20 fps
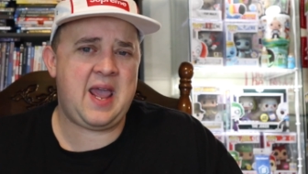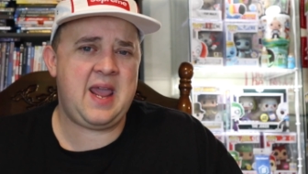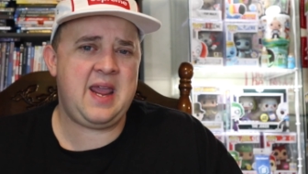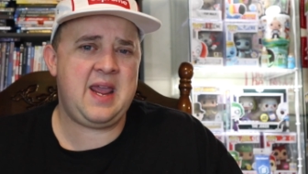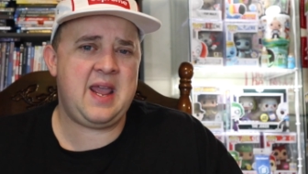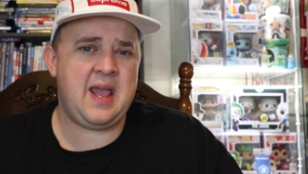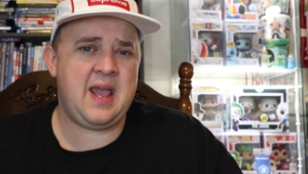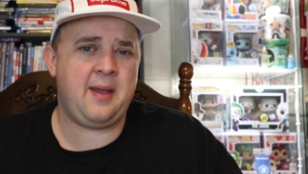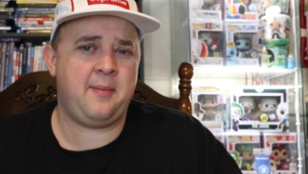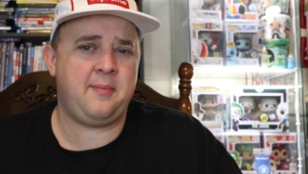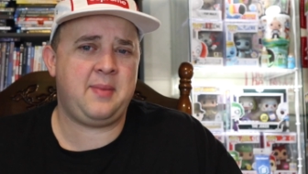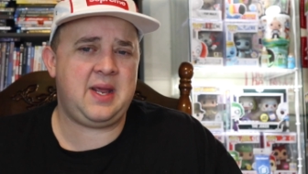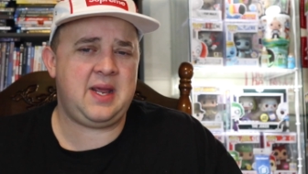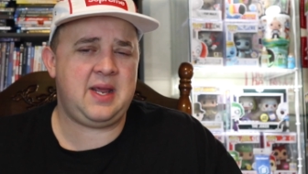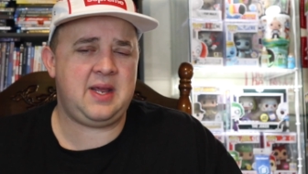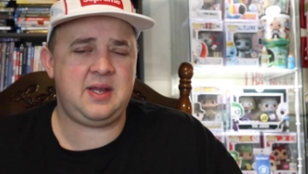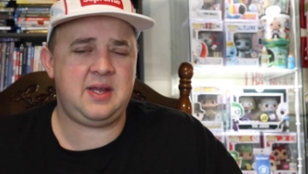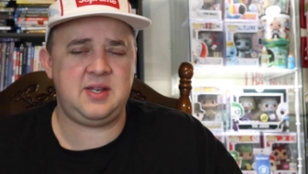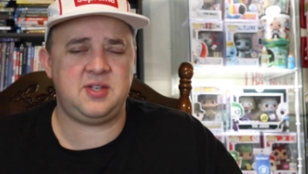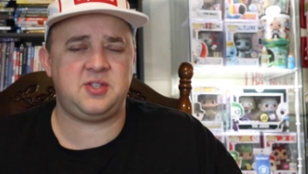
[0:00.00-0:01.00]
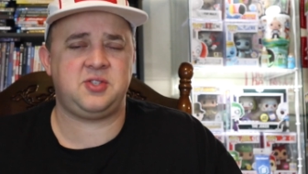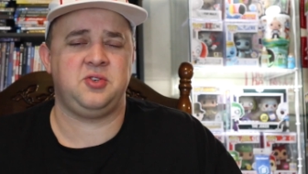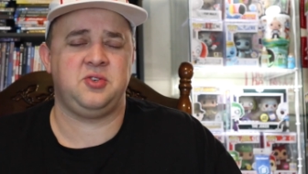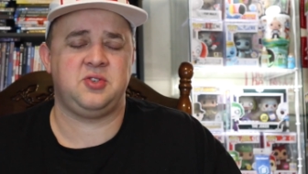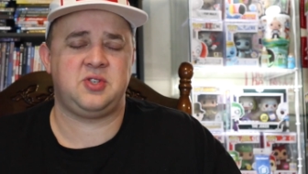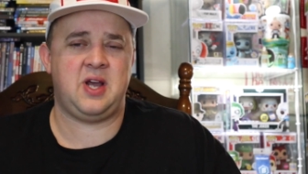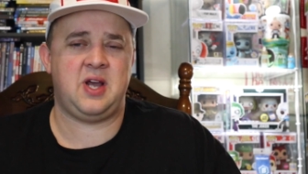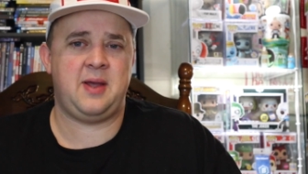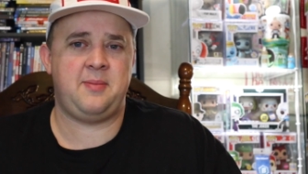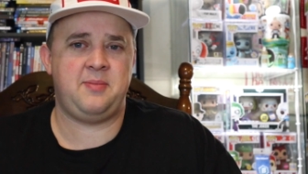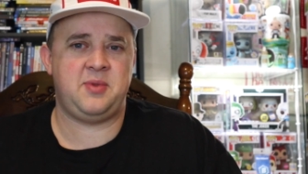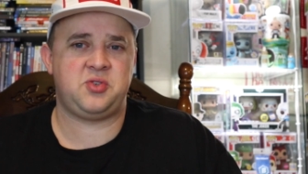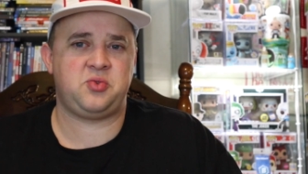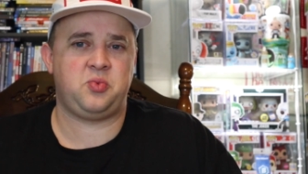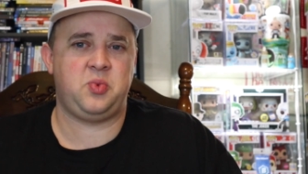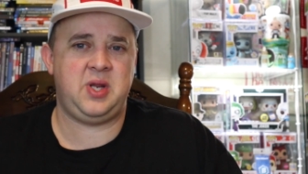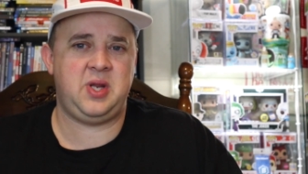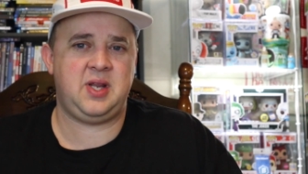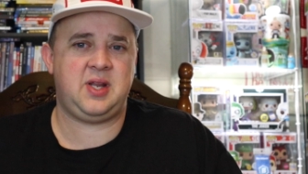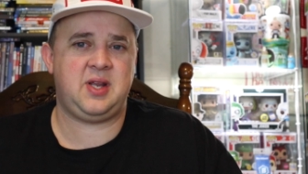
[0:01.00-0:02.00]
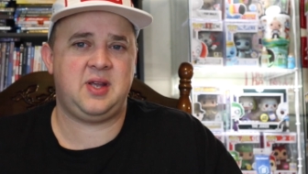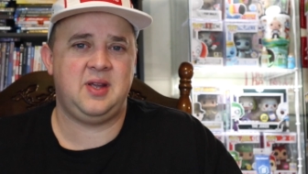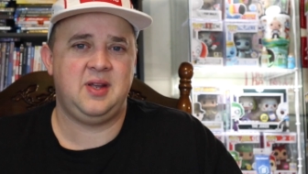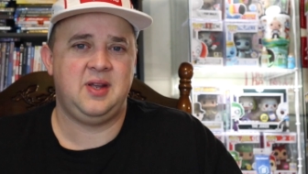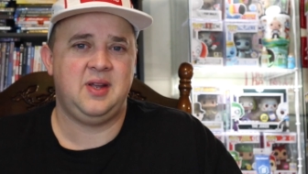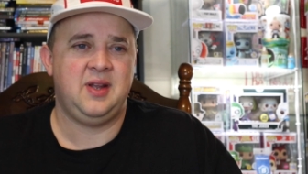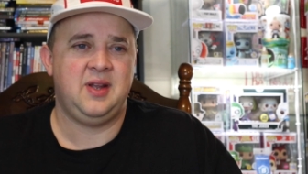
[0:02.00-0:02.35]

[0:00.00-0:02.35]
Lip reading: a.m. Eastern time this week.